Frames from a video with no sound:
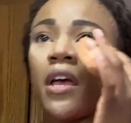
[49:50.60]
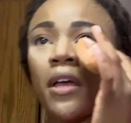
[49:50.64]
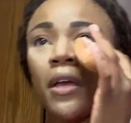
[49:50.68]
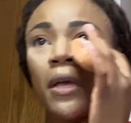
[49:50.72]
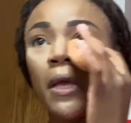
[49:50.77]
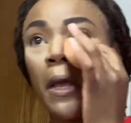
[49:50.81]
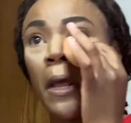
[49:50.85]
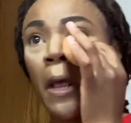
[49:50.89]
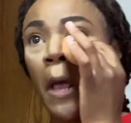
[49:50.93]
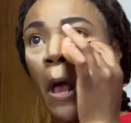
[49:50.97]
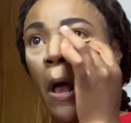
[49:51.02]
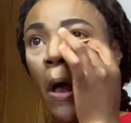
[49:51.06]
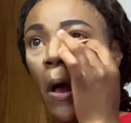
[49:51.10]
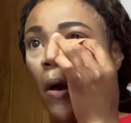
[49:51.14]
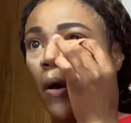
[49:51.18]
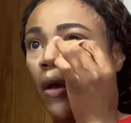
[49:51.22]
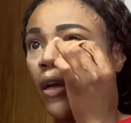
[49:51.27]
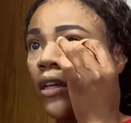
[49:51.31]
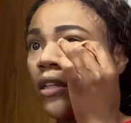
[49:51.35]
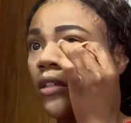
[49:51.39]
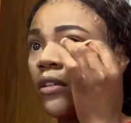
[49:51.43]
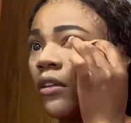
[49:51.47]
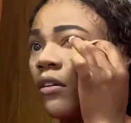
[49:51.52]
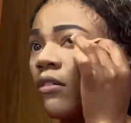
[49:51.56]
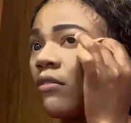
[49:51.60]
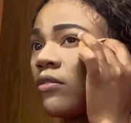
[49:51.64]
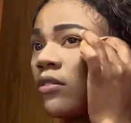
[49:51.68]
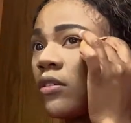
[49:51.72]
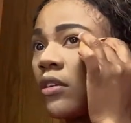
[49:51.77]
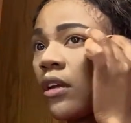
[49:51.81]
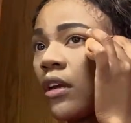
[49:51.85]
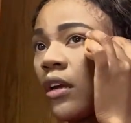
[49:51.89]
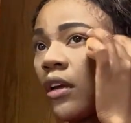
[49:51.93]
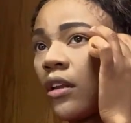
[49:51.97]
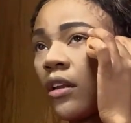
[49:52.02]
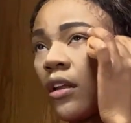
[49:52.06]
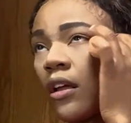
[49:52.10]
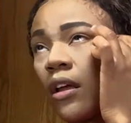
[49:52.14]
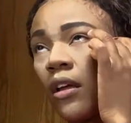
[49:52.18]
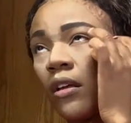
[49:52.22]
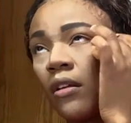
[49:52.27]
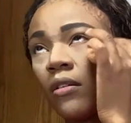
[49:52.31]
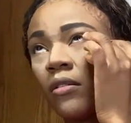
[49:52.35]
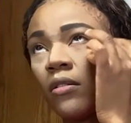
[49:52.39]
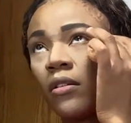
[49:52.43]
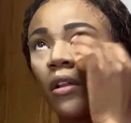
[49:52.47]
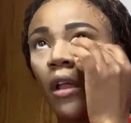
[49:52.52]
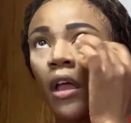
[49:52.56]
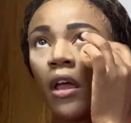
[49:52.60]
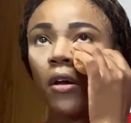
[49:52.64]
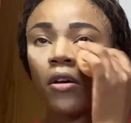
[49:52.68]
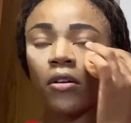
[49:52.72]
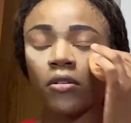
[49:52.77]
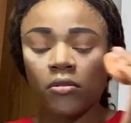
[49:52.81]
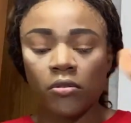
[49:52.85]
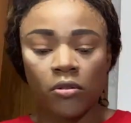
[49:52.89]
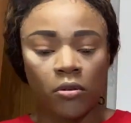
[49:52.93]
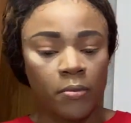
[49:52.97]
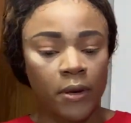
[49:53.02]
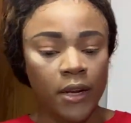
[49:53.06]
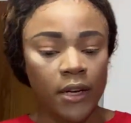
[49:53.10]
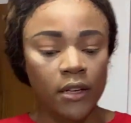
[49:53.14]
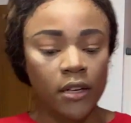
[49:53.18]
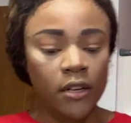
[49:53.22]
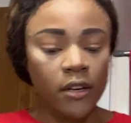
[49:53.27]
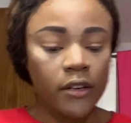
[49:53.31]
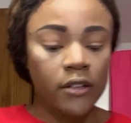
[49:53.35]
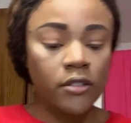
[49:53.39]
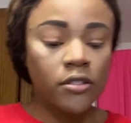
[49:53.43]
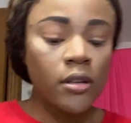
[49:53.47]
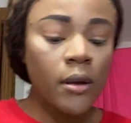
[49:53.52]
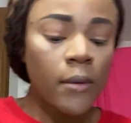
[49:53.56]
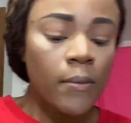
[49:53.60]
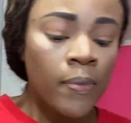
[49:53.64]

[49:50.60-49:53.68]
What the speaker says: He always loves saying that. It's like nobody cares.